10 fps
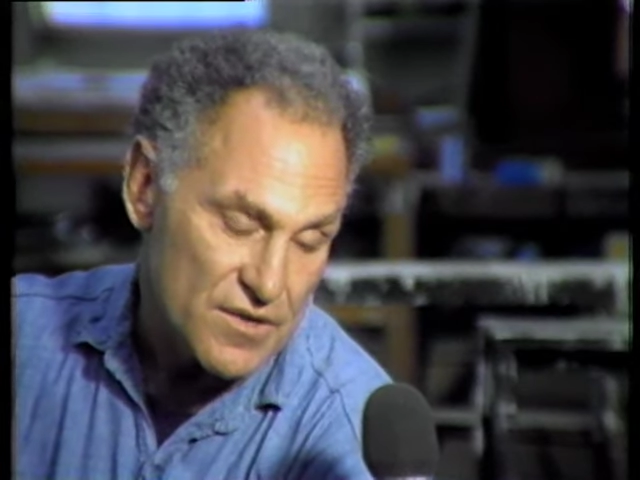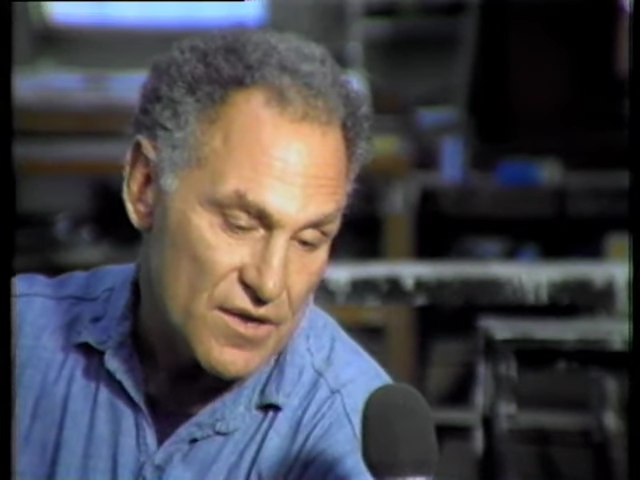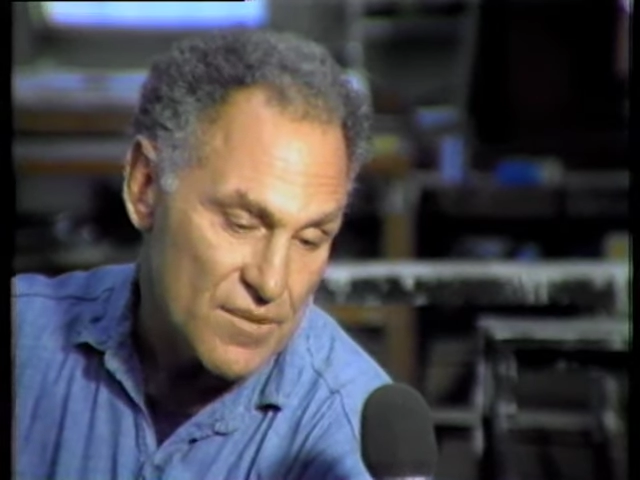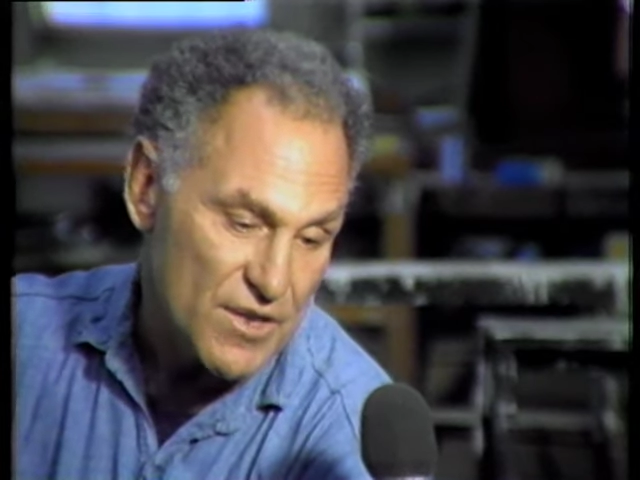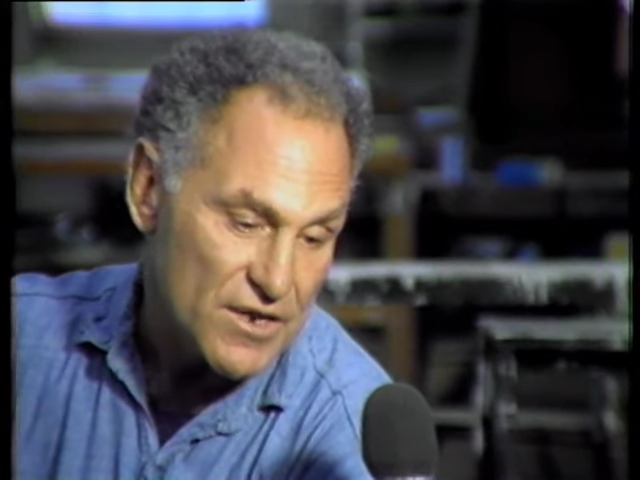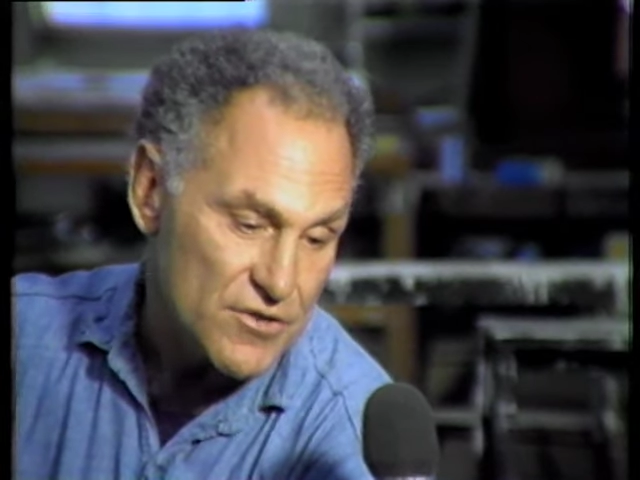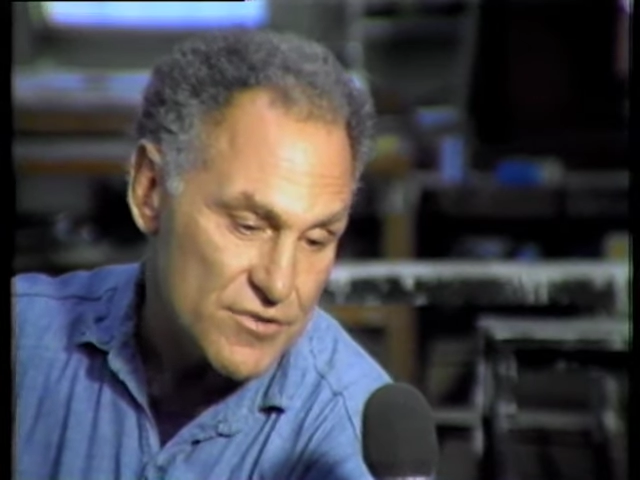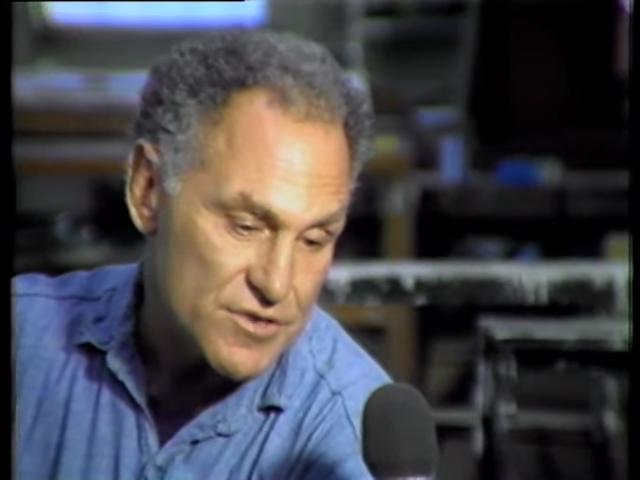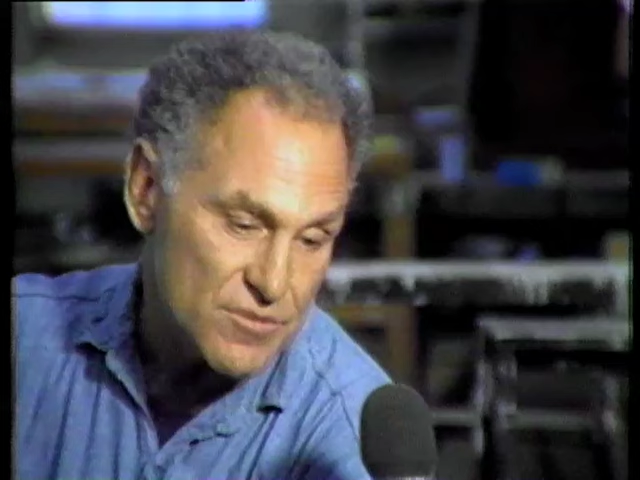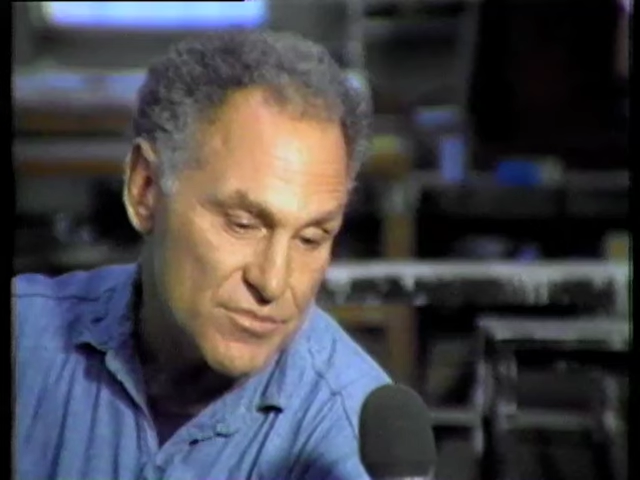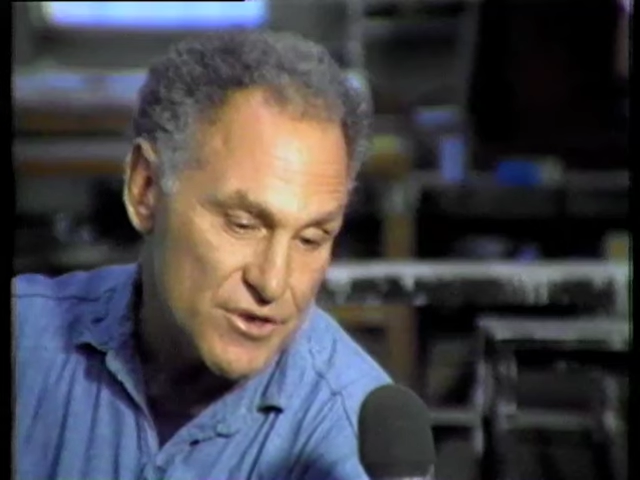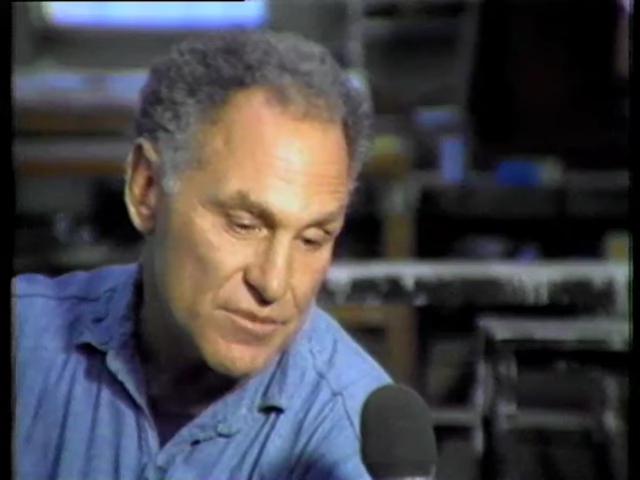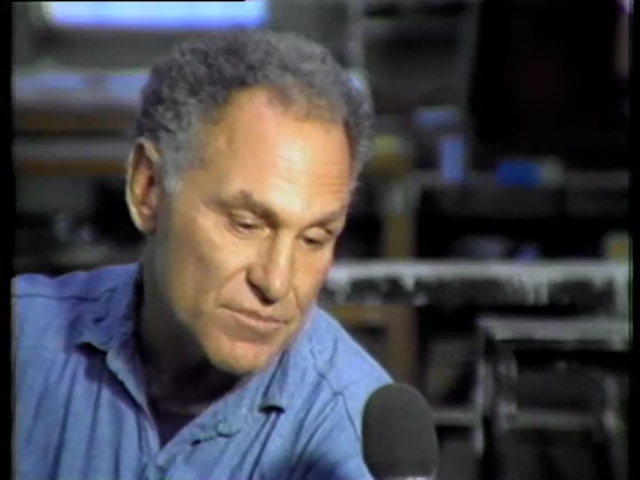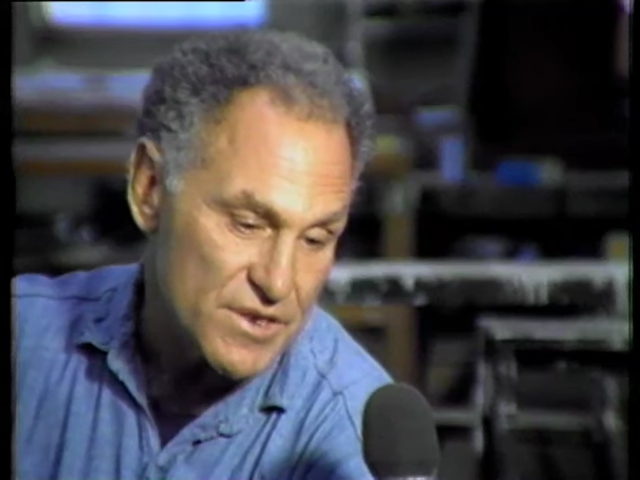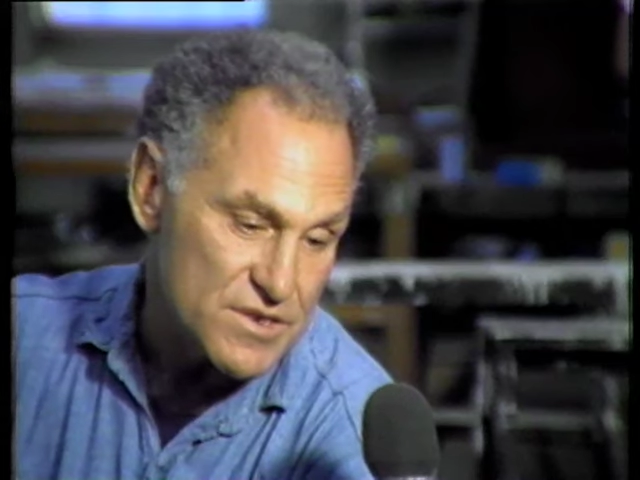I'm not interested in
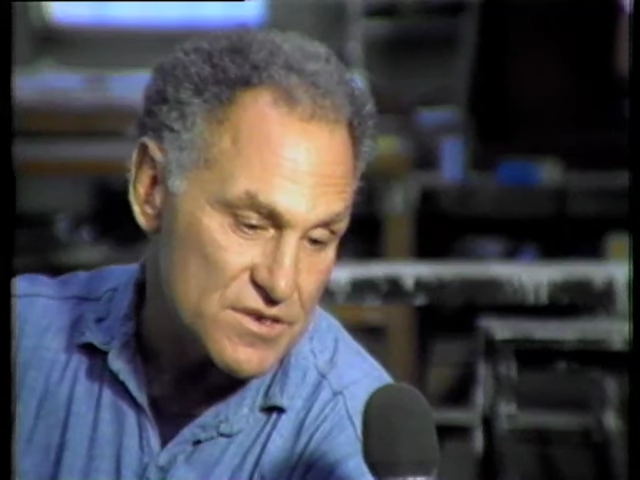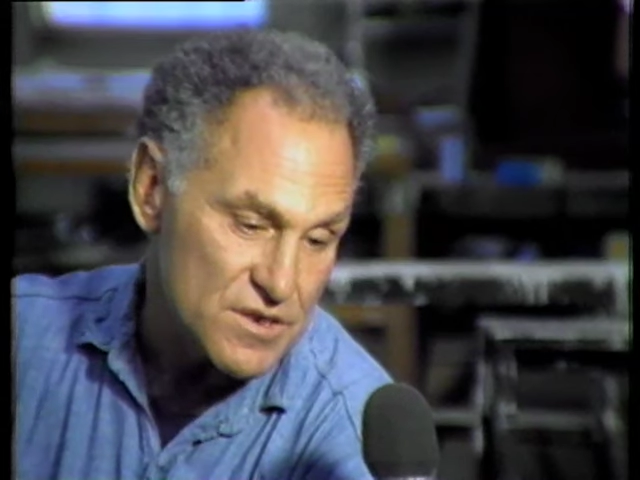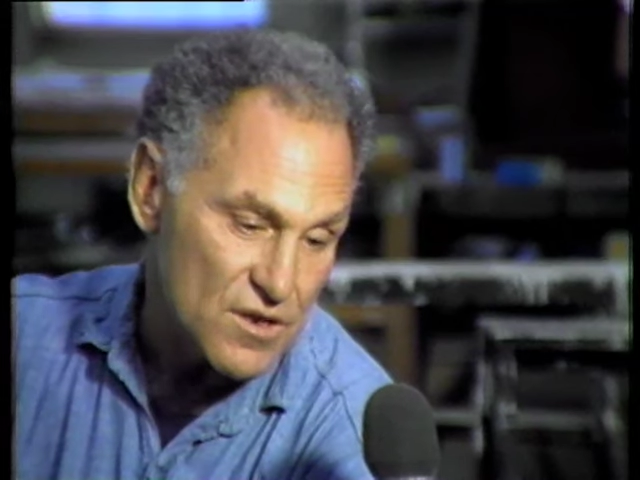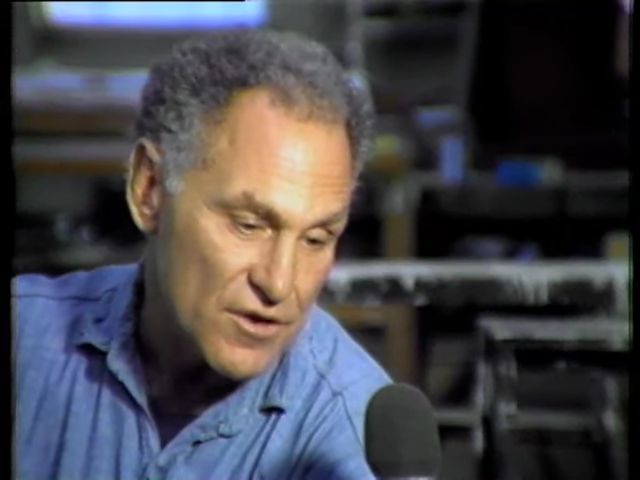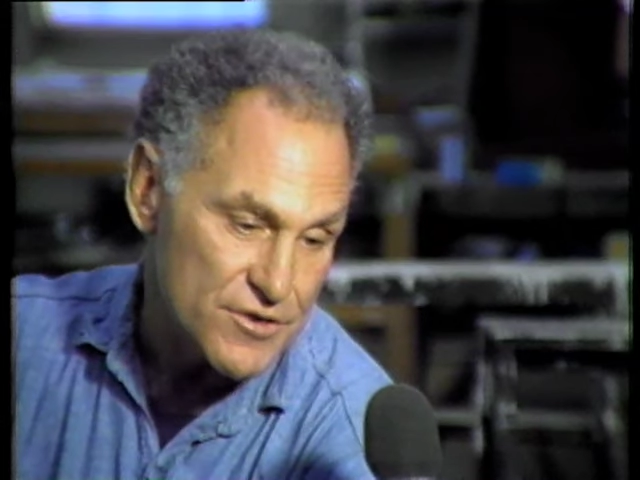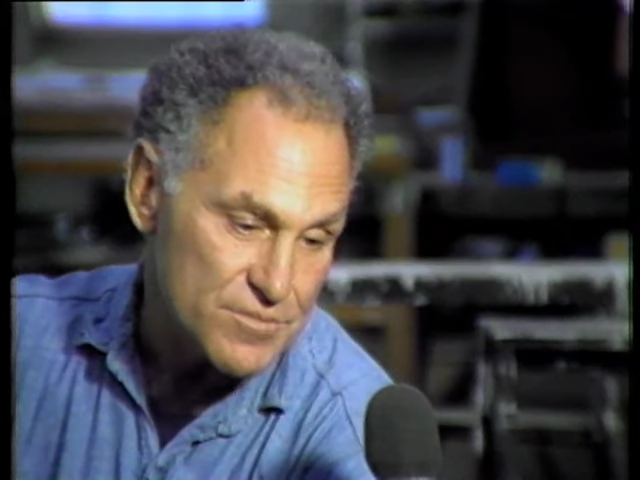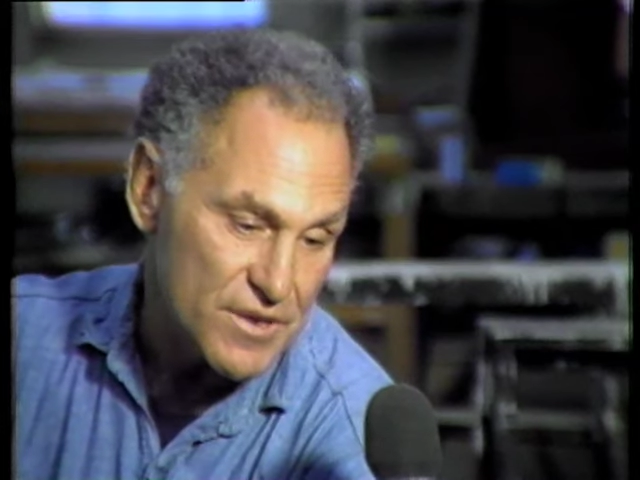putting pieces in large